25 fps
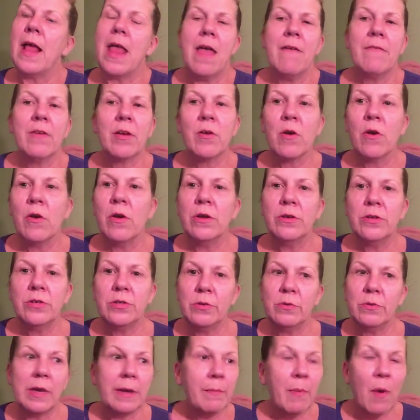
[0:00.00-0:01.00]
I haven't gone
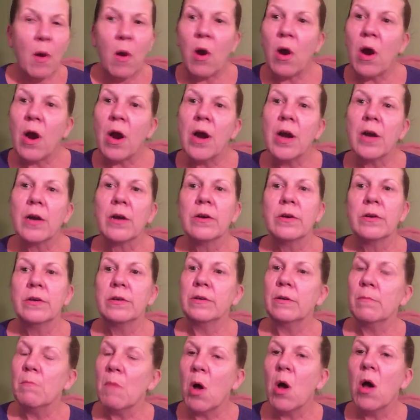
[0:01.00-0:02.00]
to a park
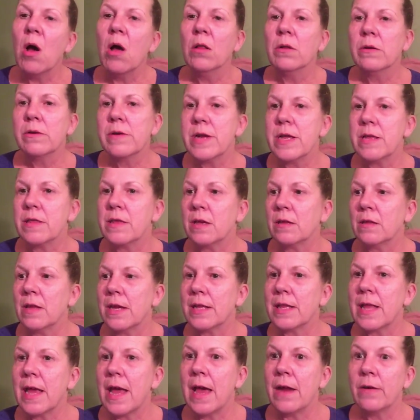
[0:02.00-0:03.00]
or a mall or anything
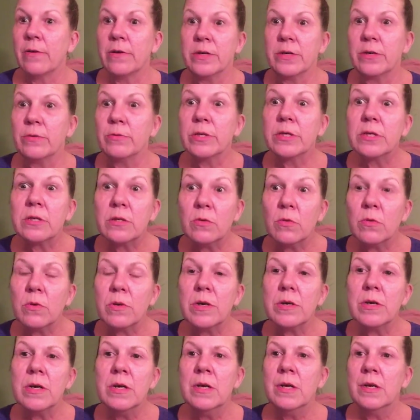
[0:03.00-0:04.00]
like that, or into a
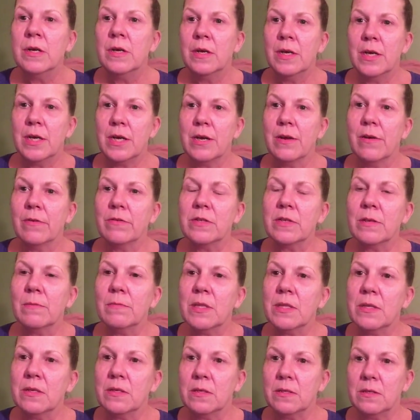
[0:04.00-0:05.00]
store. You know, some
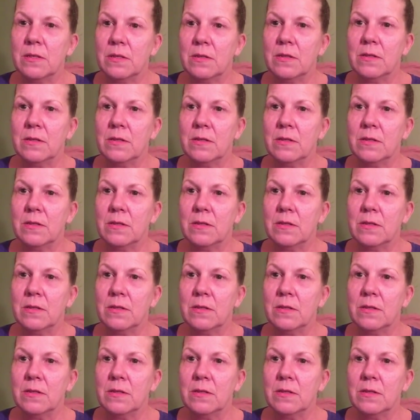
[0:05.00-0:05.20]
of the